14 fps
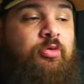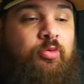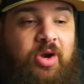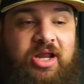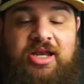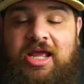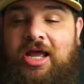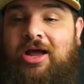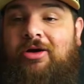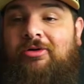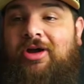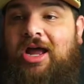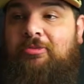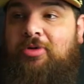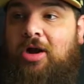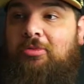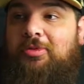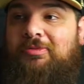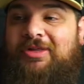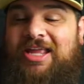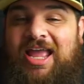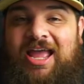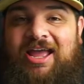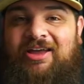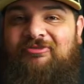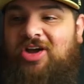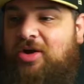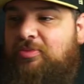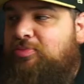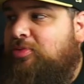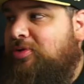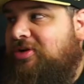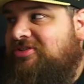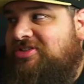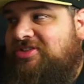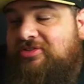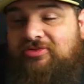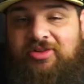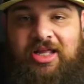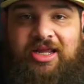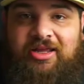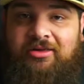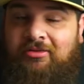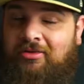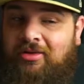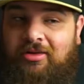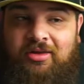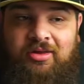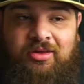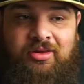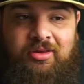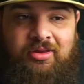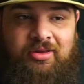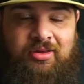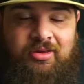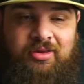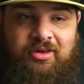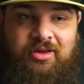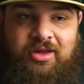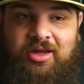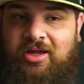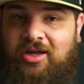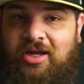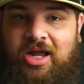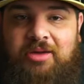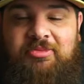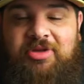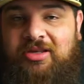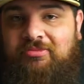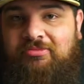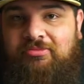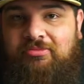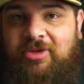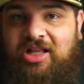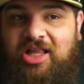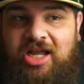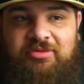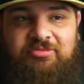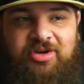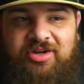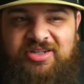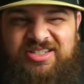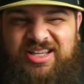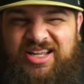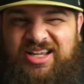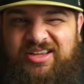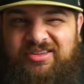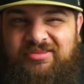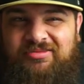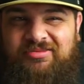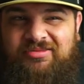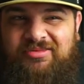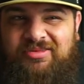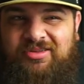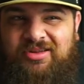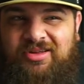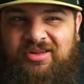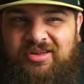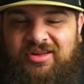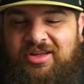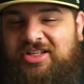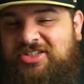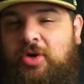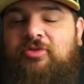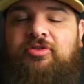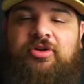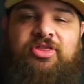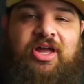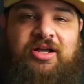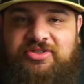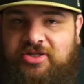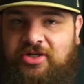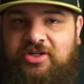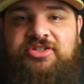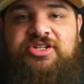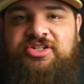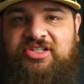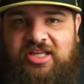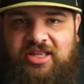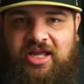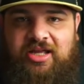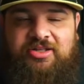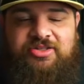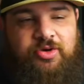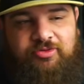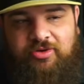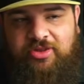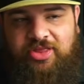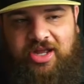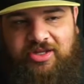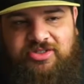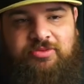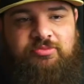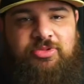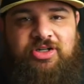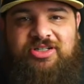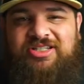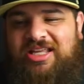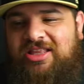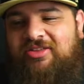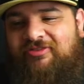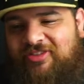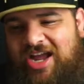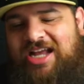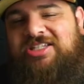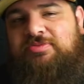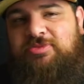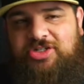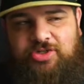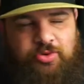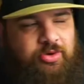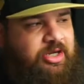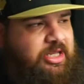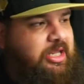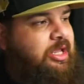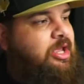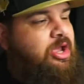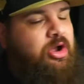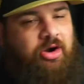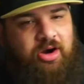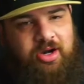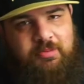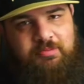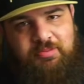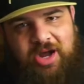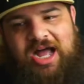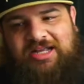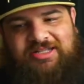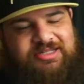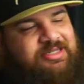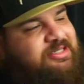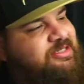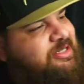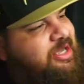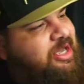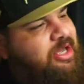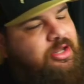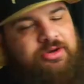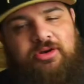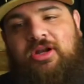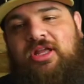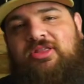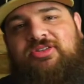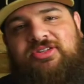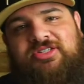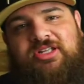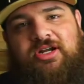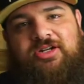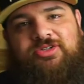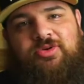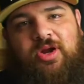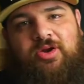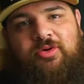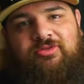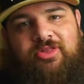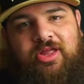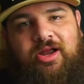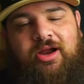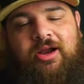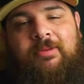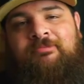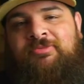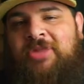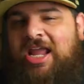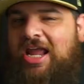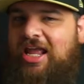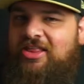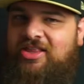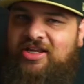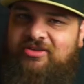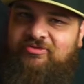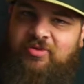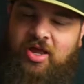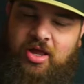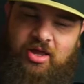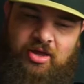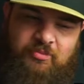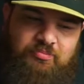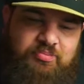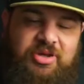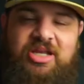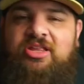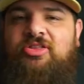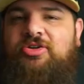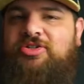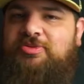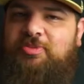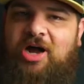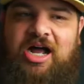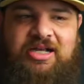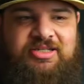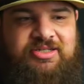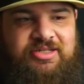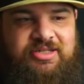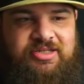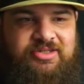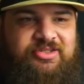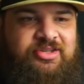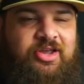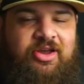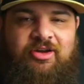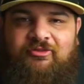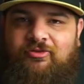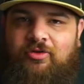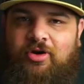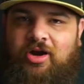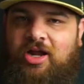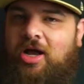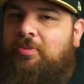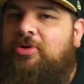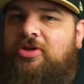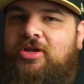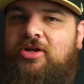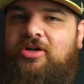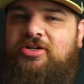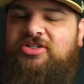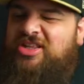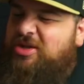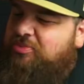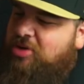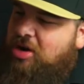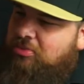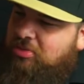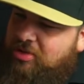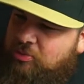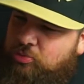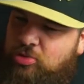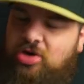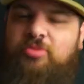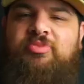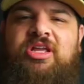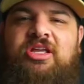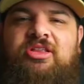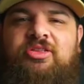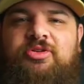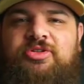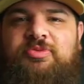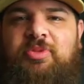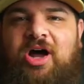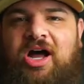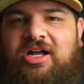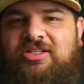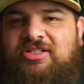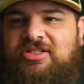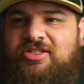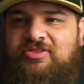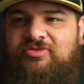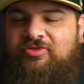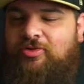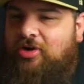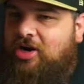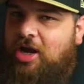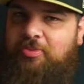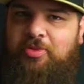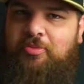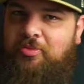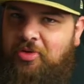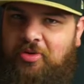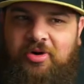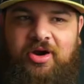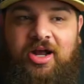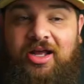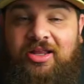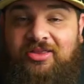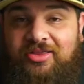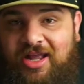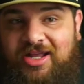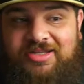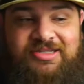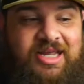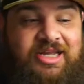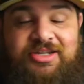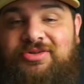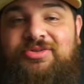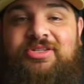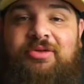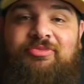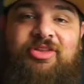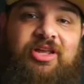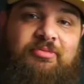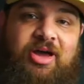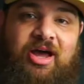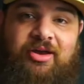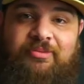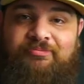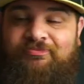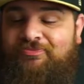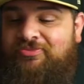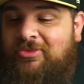Right now, I probably have upwards of like, I mean, my library's like, it's over 1,000. I'll just say that. It's over 1,000 books. And the vast majority are in boxes underneath the stairs right over there. And they've been in those boxes for a couple years. And they probably will be in those boxes for a couple more unless I do something about them.